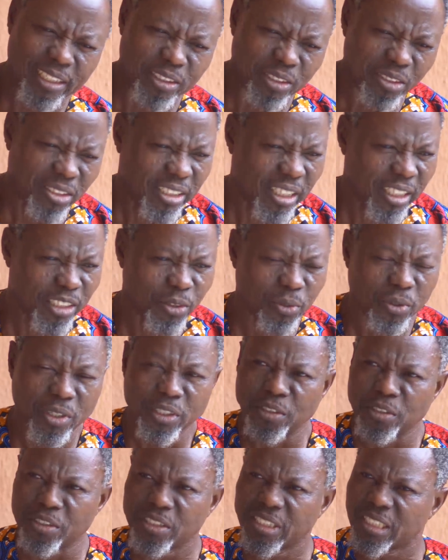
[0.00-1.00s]
You said you
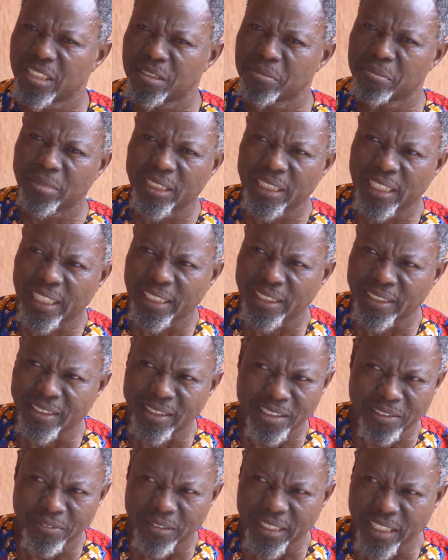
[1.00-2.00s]
want to see me and
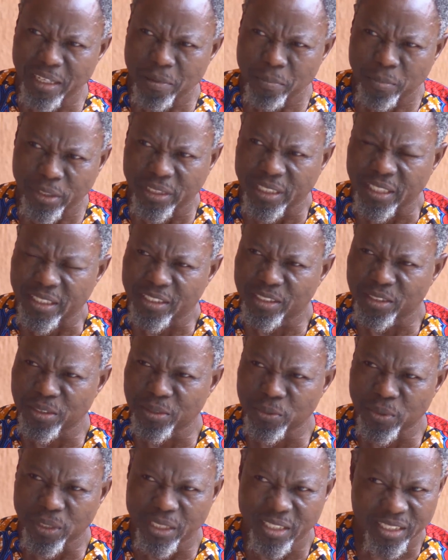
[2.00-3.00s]
it's very important, so
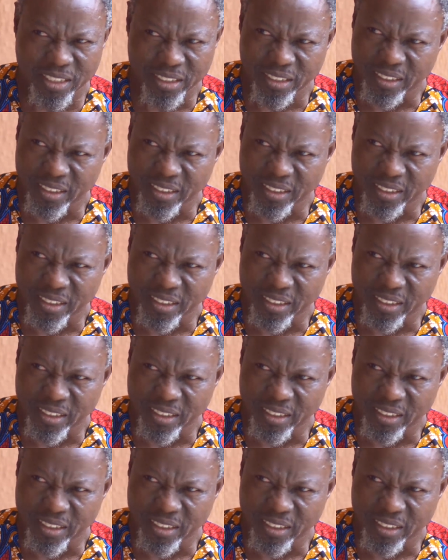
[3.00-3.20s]
what is